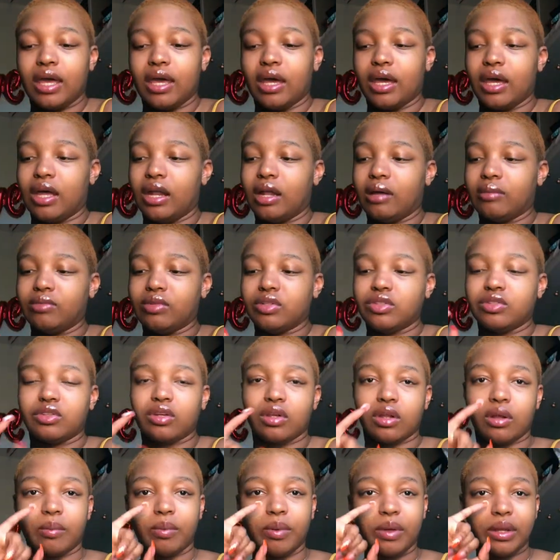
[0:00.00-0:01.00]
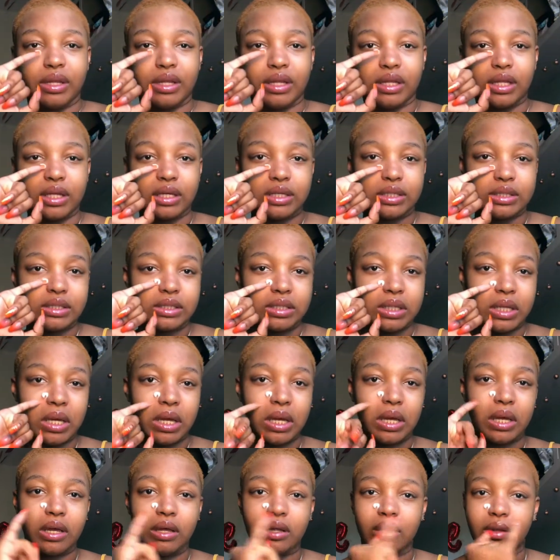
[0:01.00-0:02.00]
and I'm just gonna put this
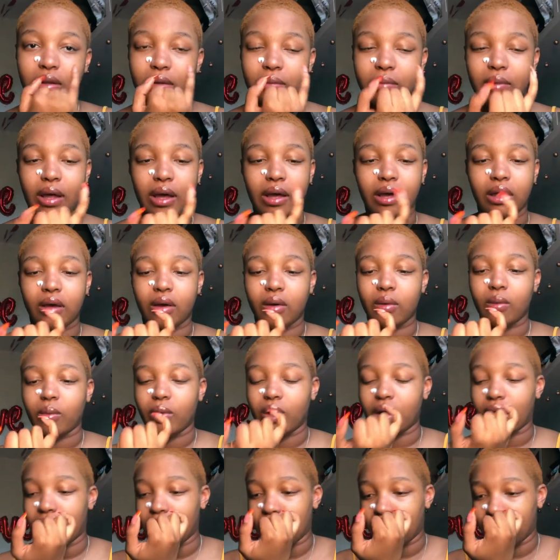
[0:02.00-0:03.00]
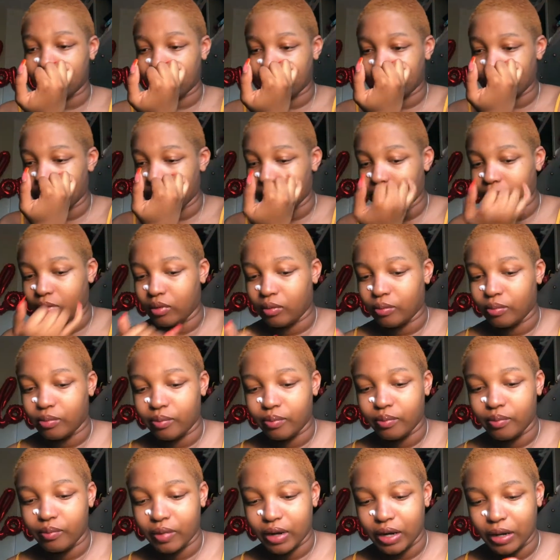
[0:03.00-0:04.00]
in like where I have my
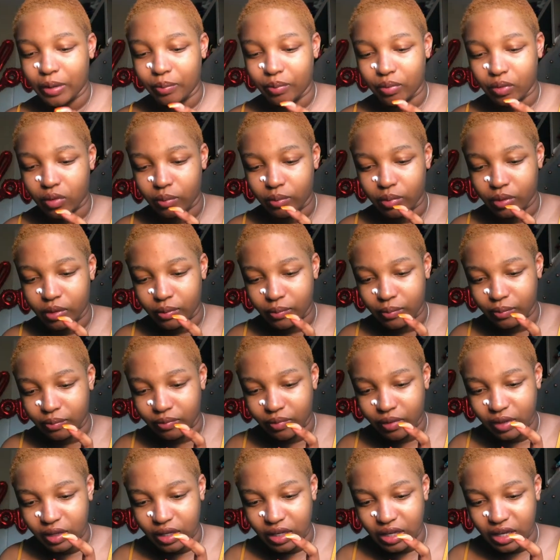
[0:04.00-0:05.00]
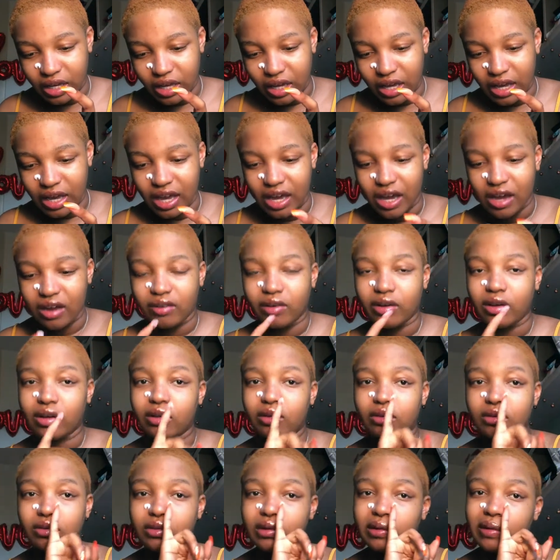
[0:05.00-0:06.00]
problem
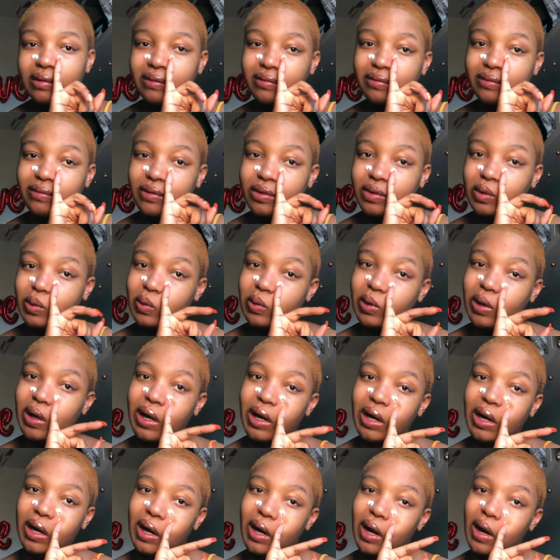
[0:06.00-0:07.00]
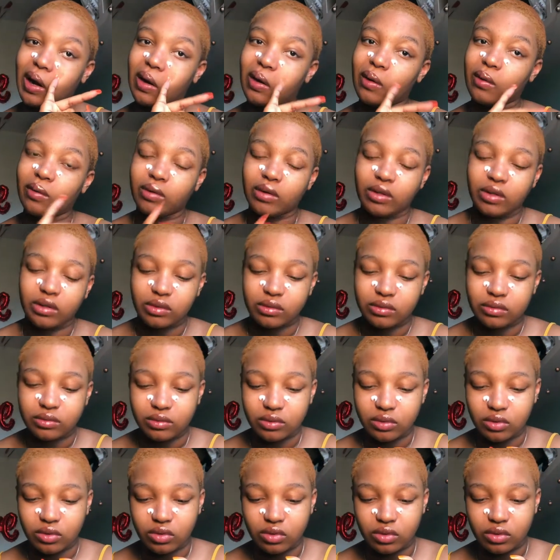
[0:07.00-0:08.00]
areas for drying out and
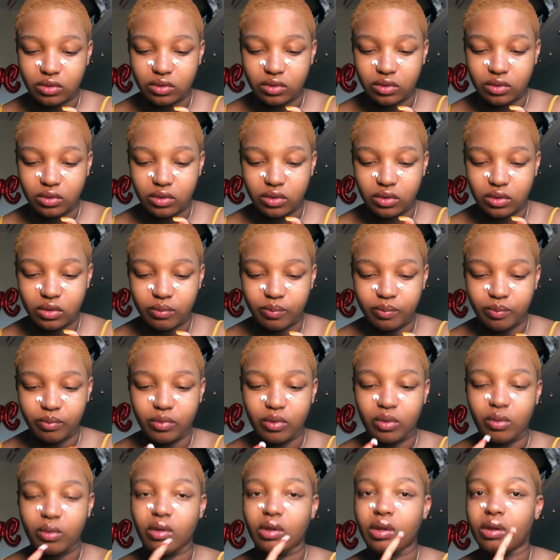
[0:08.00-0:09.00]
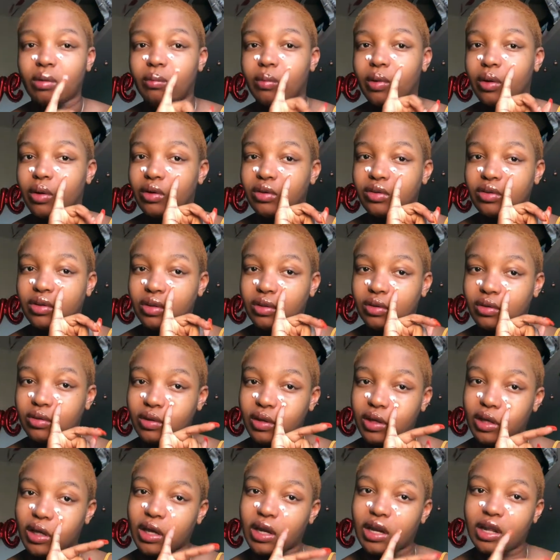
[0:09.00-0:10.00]
doing the most and
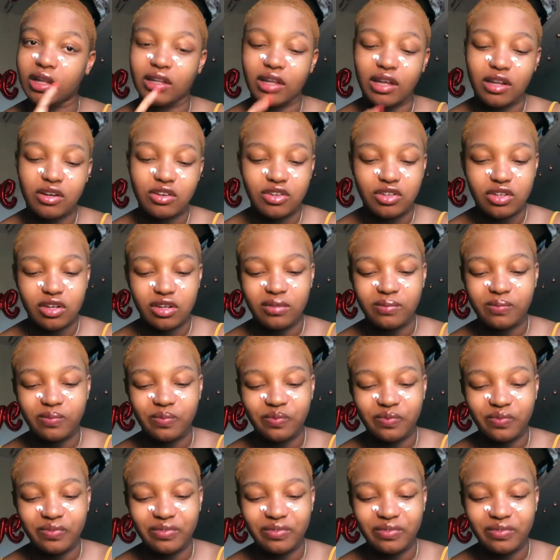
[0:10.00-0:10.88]
seeking attention.